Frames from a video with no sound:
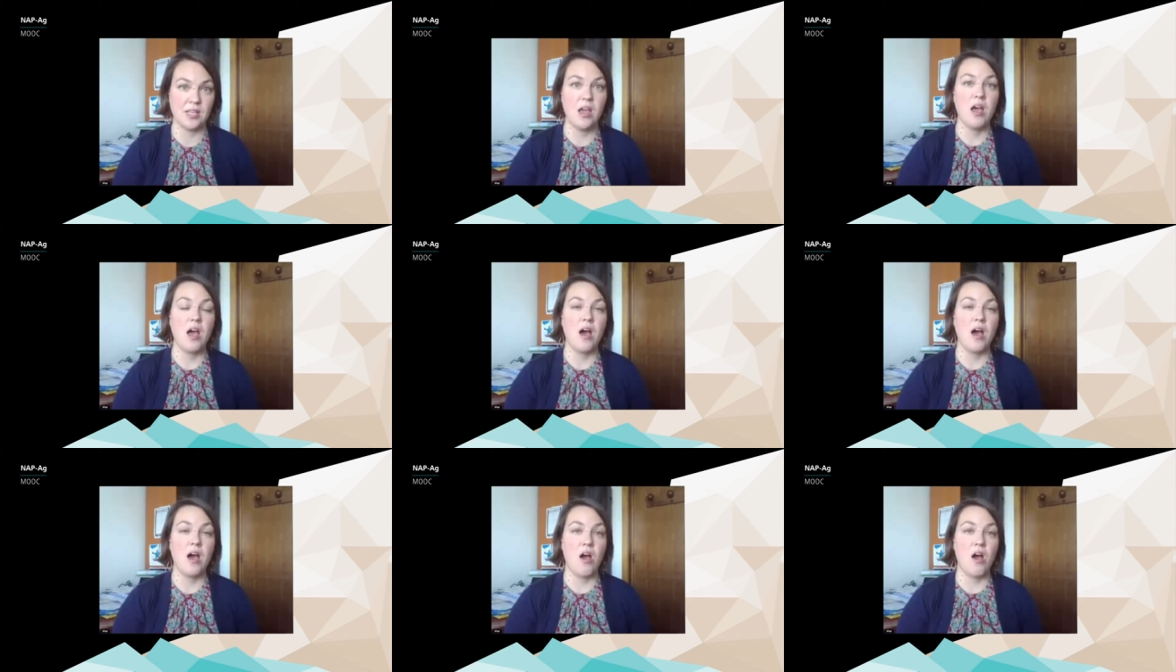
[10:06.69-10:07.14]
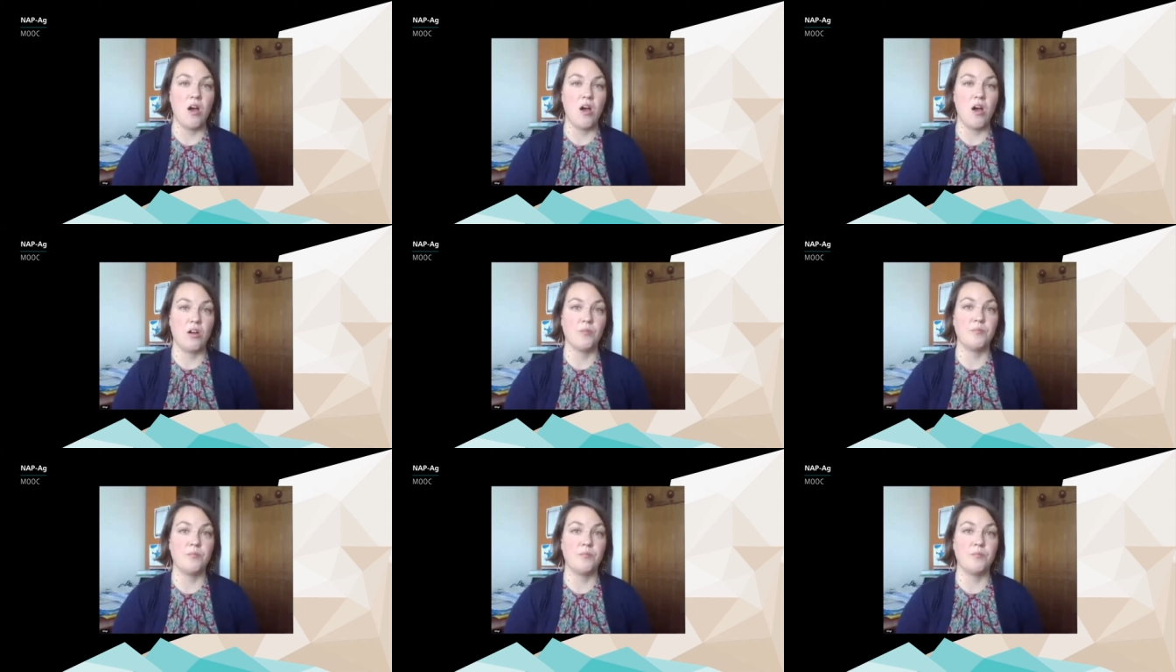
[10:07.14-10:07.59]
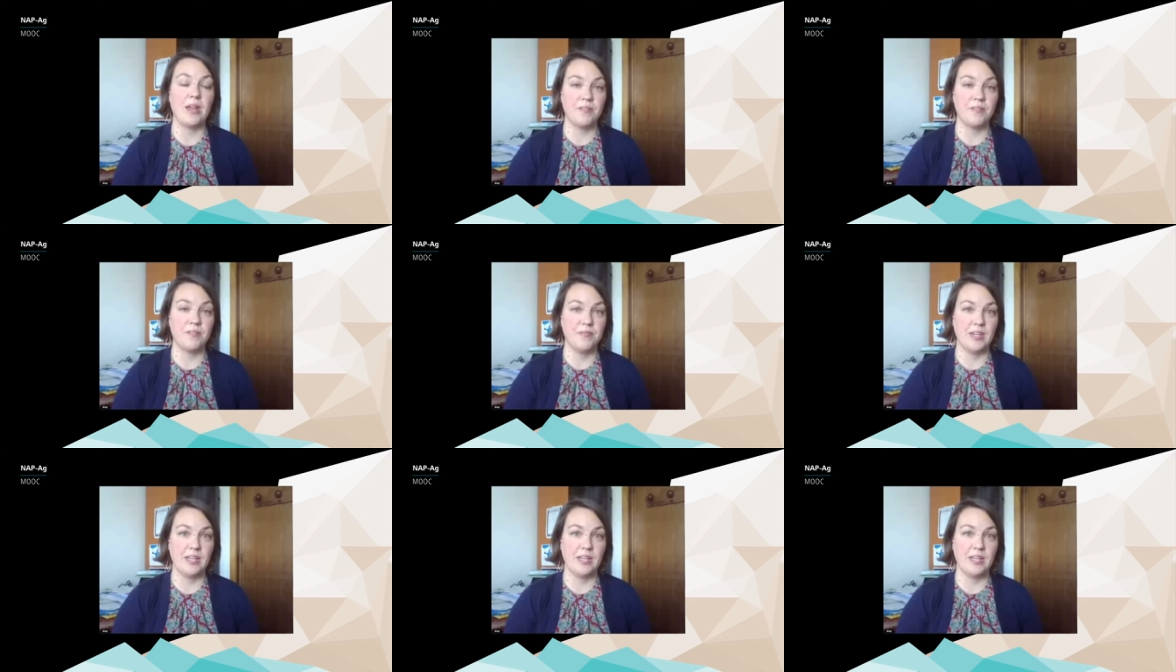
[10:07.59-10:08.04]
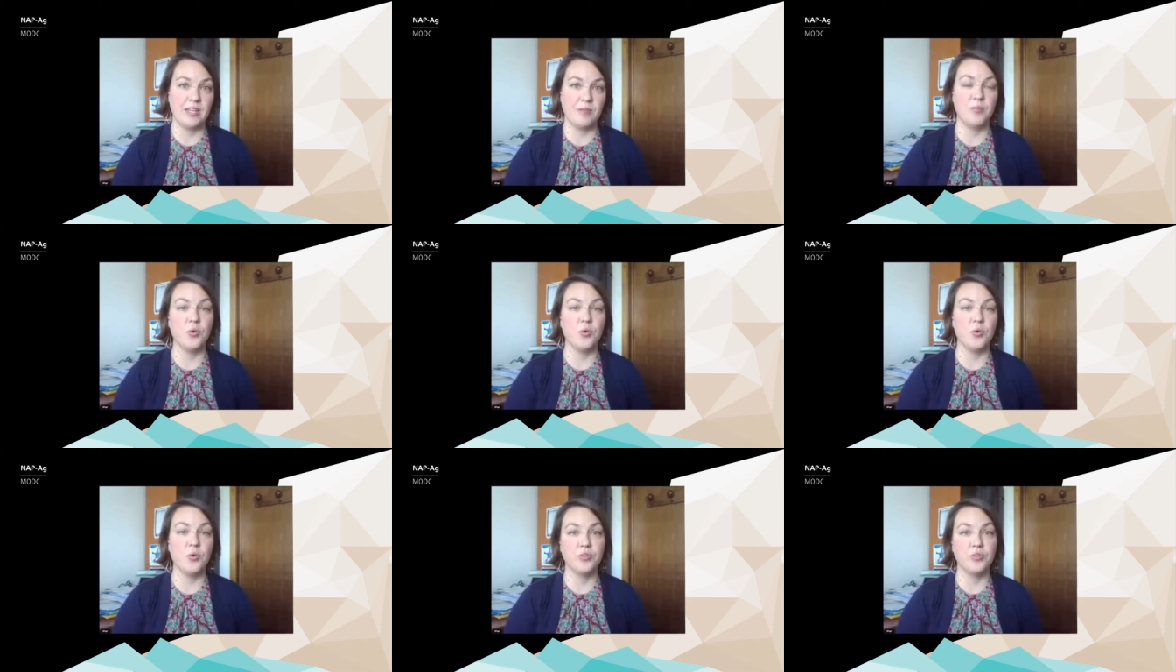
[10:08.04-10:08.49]
are benefiting
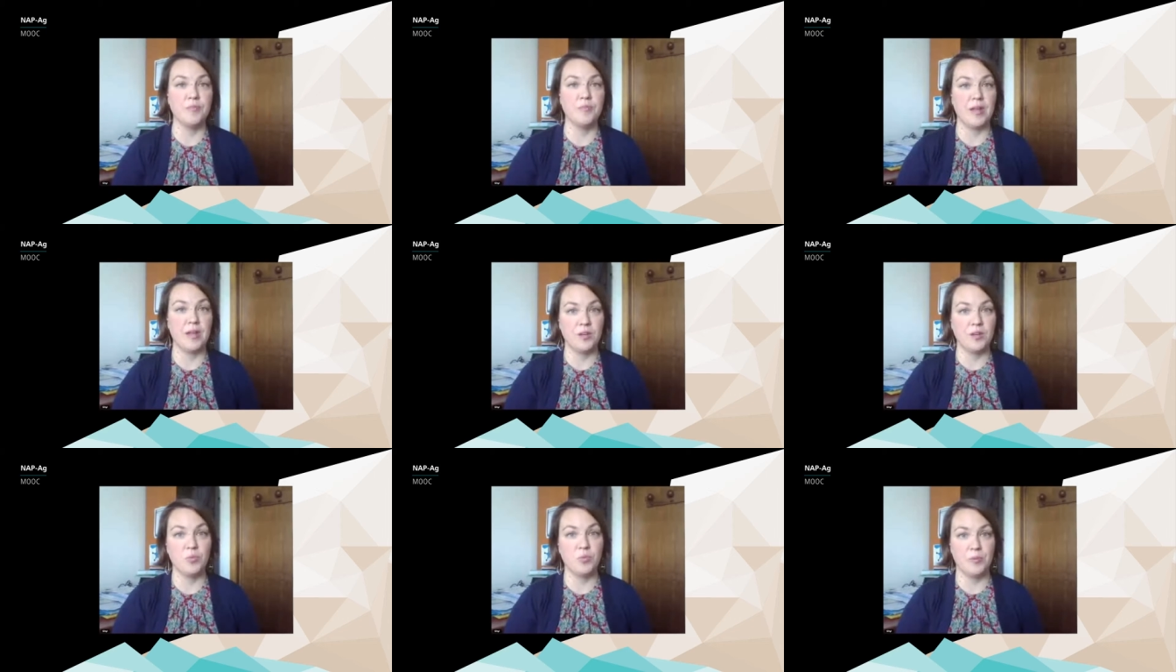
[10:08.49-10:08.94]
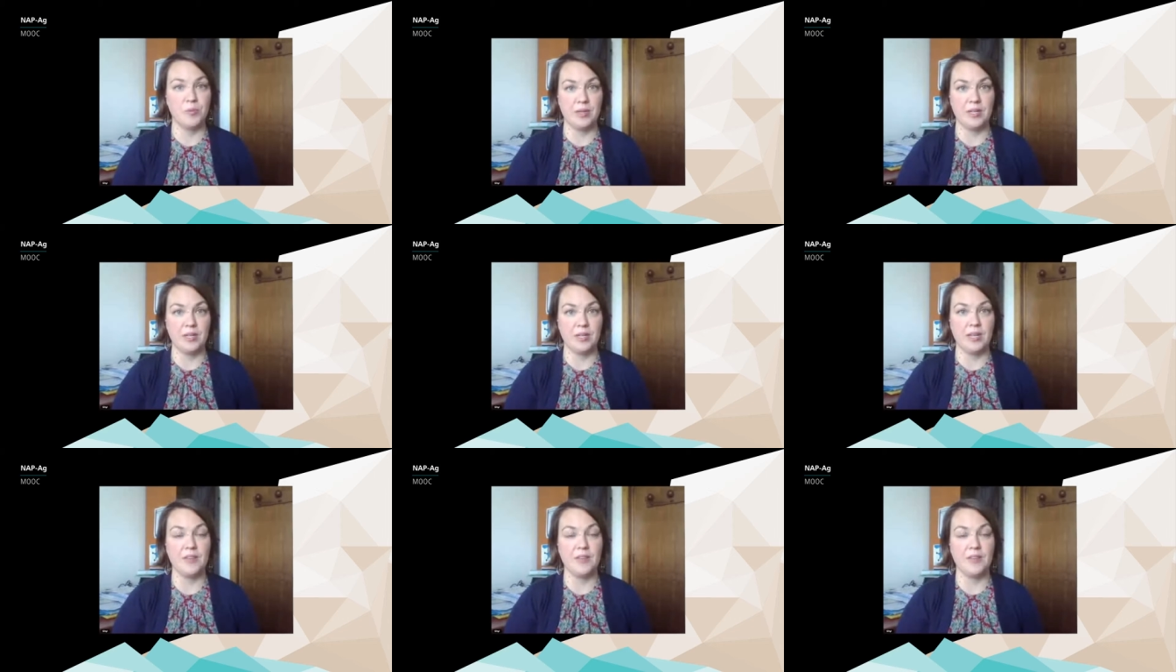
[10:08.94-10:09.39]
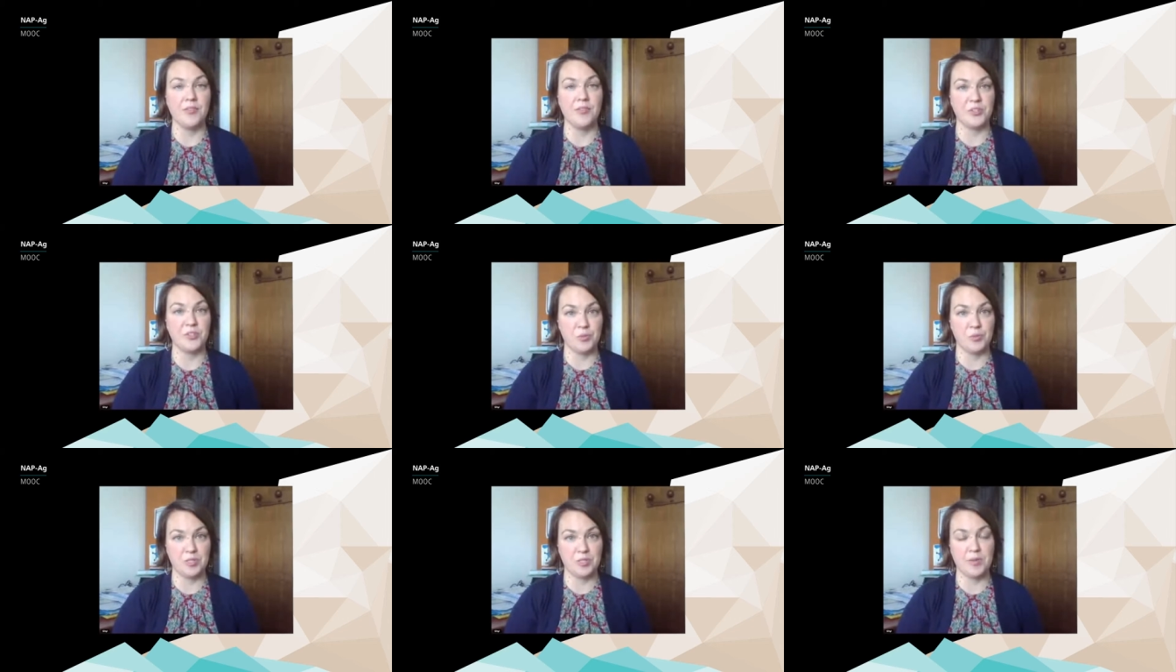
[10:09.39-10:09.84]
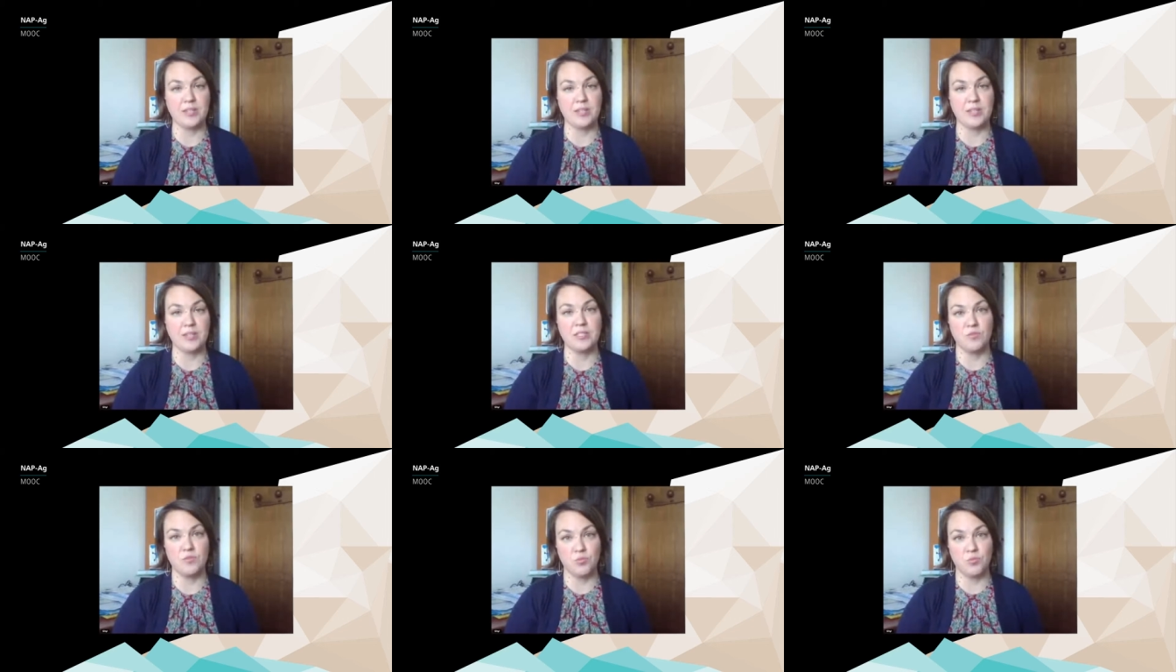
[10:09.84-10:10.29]
both men and women in their respective
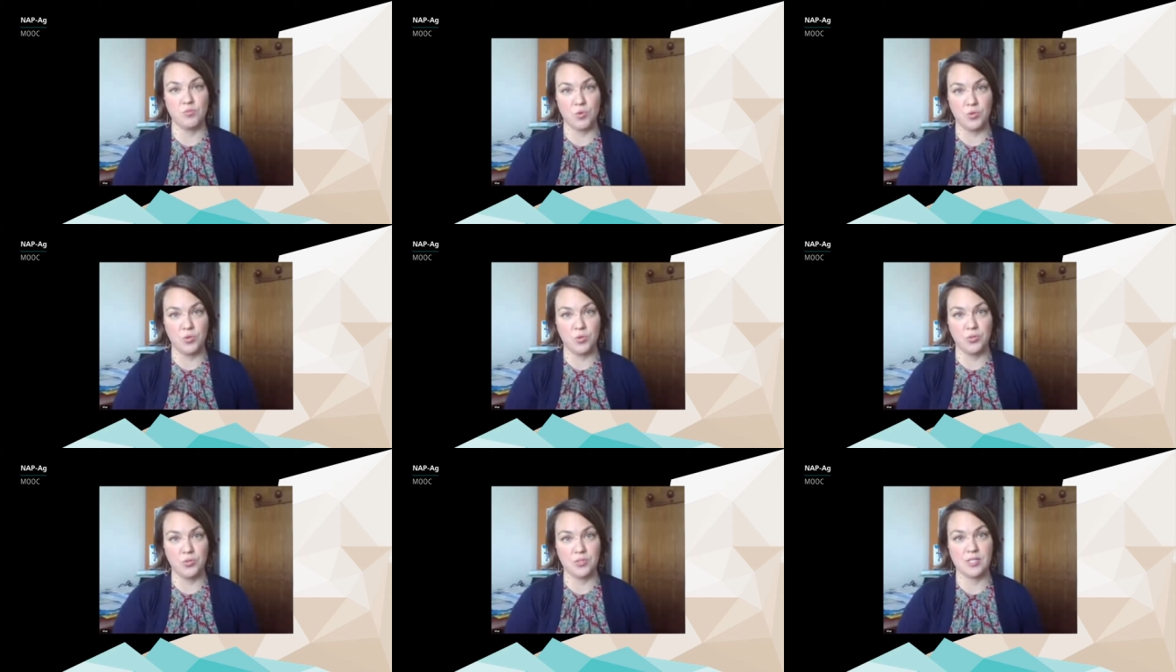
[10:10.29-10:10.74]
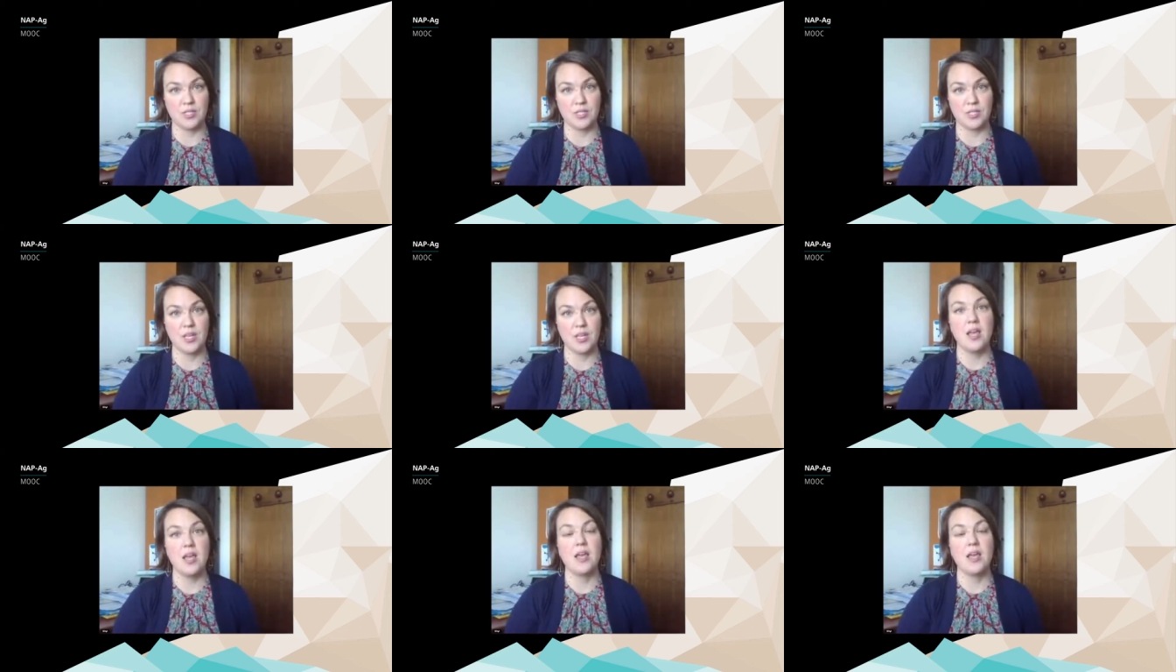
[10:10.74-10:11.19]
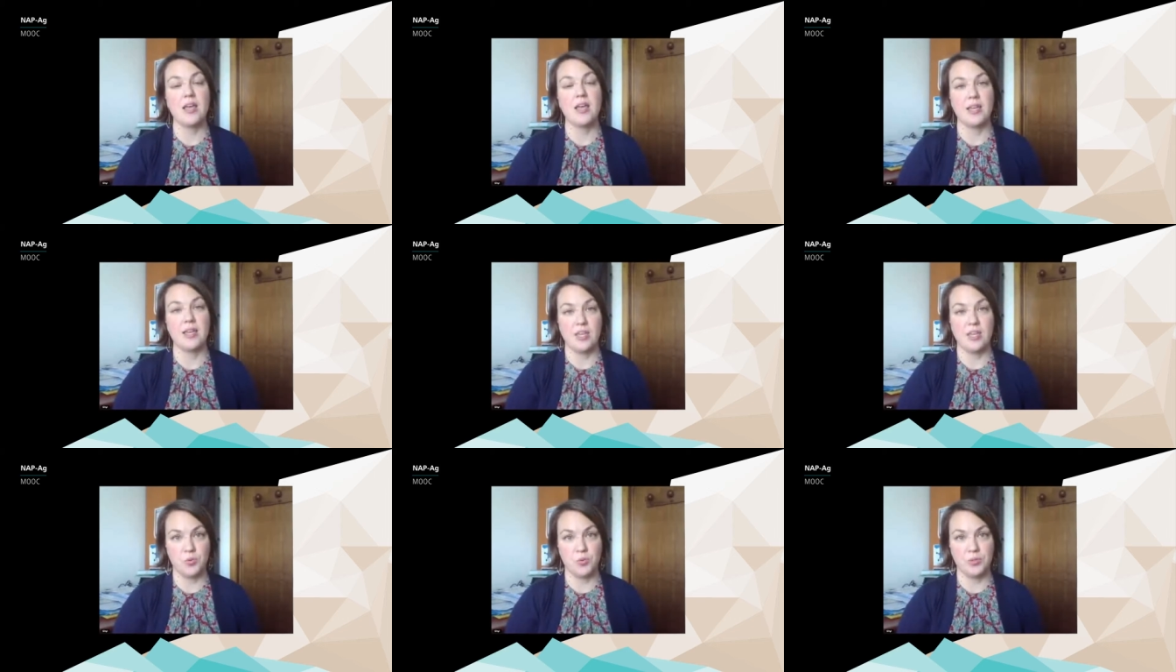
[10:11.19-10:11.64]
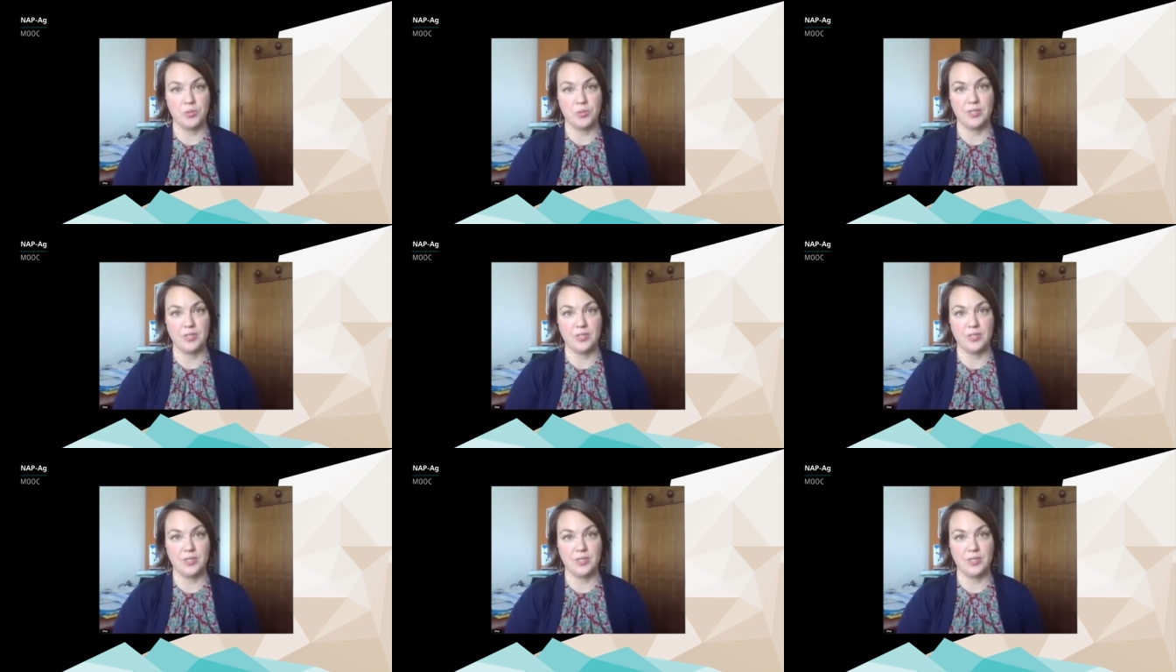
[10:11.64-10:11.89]
roles equally.